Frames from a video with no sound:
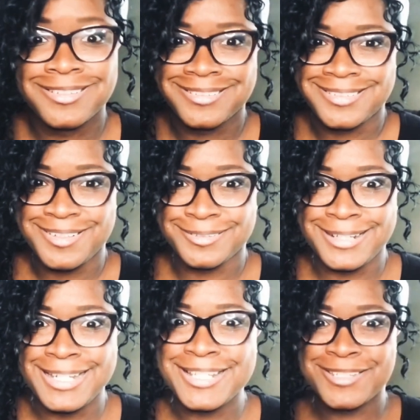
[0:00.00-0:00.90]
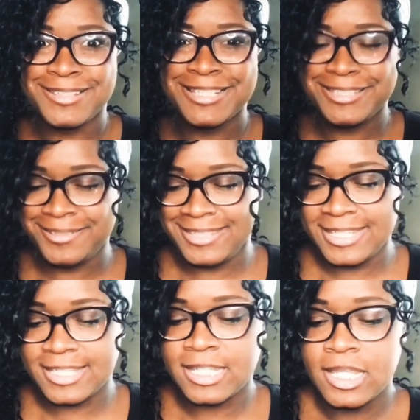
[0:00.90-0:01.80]
All right, so let's do this.
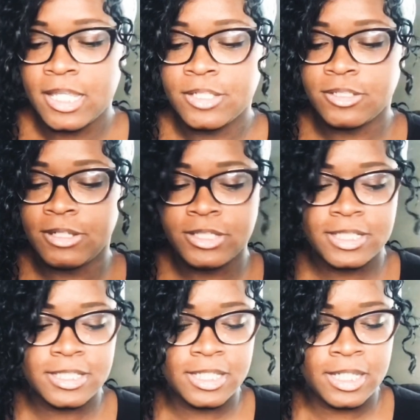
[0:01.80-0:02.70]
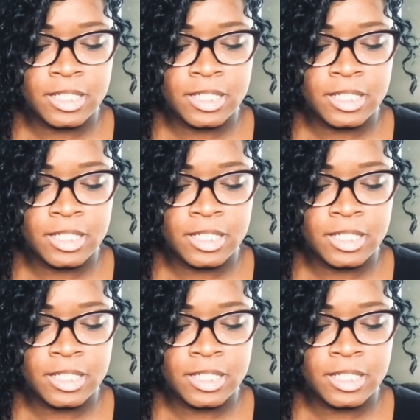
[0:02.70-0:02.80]
So as you can see,